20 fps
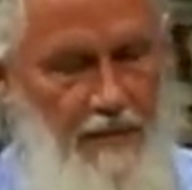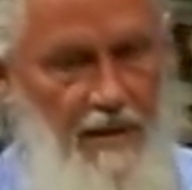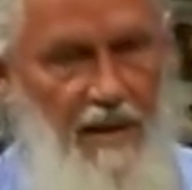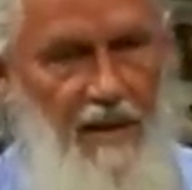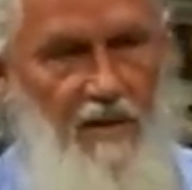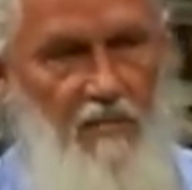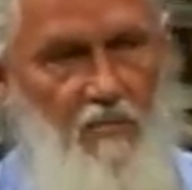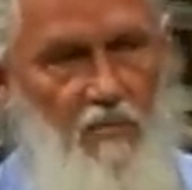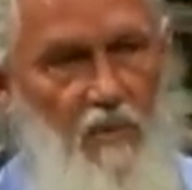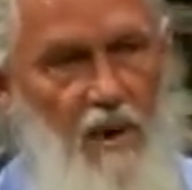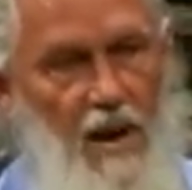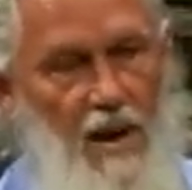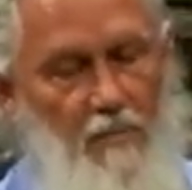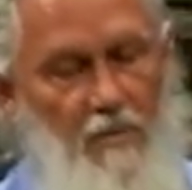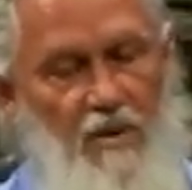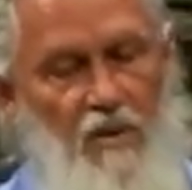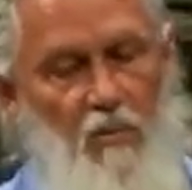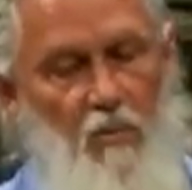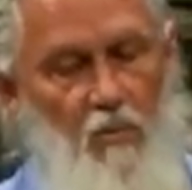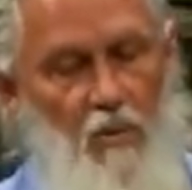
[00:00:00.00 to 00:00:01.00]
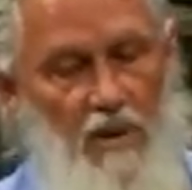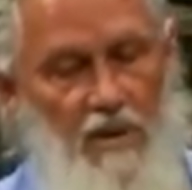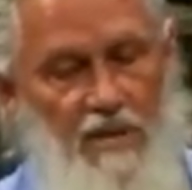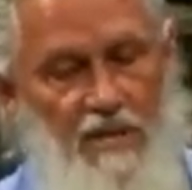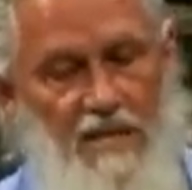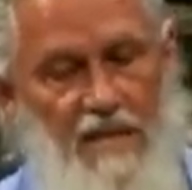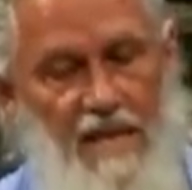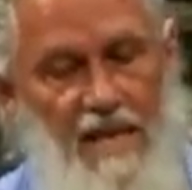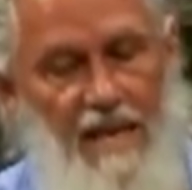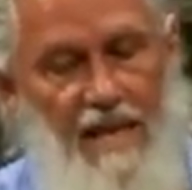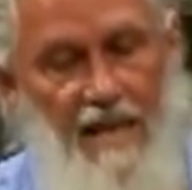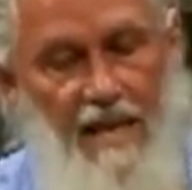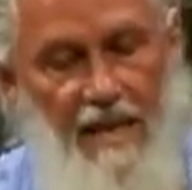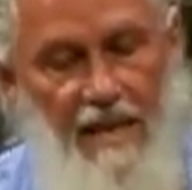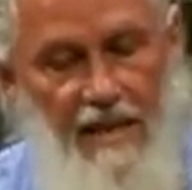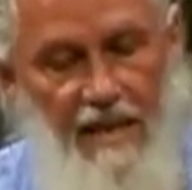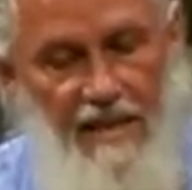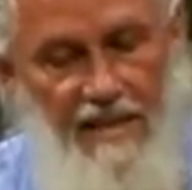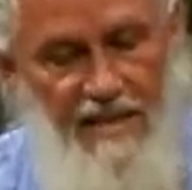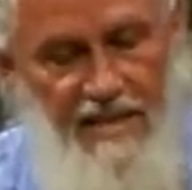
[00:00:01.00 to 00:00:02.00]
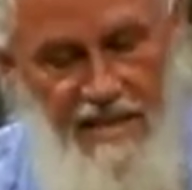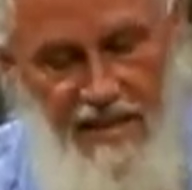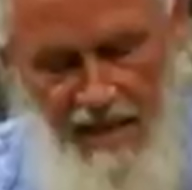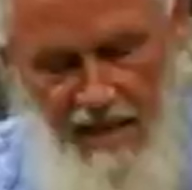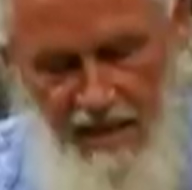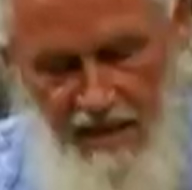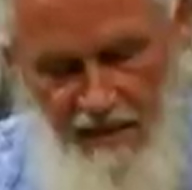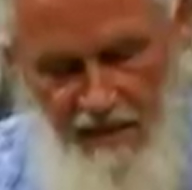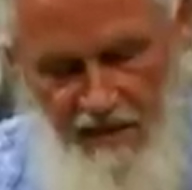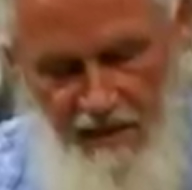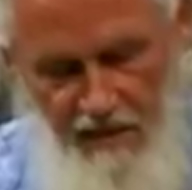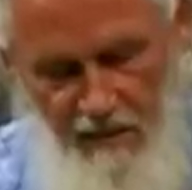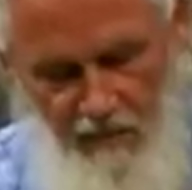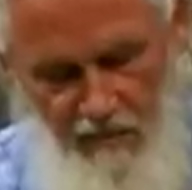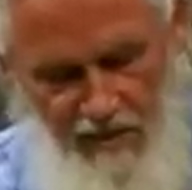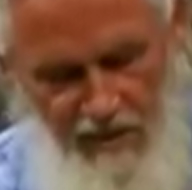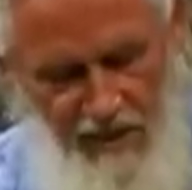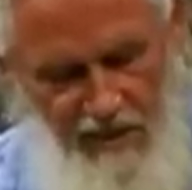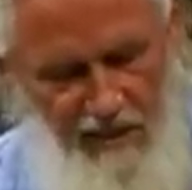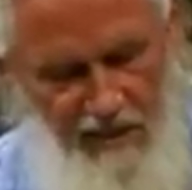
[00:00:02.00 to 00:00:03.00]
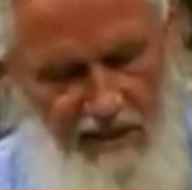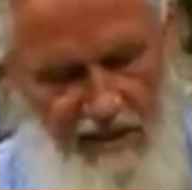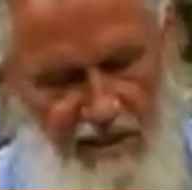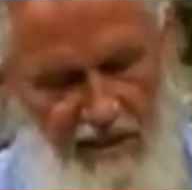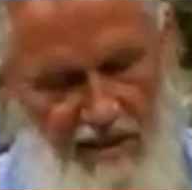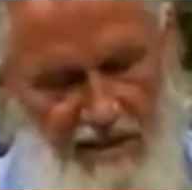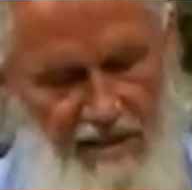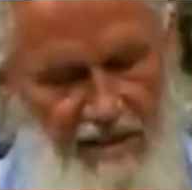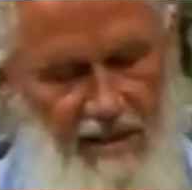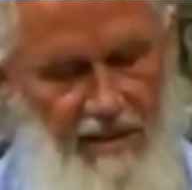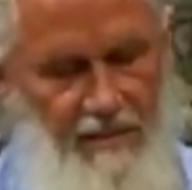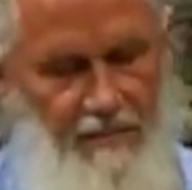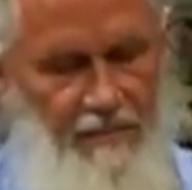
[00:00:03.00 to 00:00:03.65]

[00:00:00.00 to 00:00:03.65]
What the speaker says: And Ramana was a sage. He was a jnani.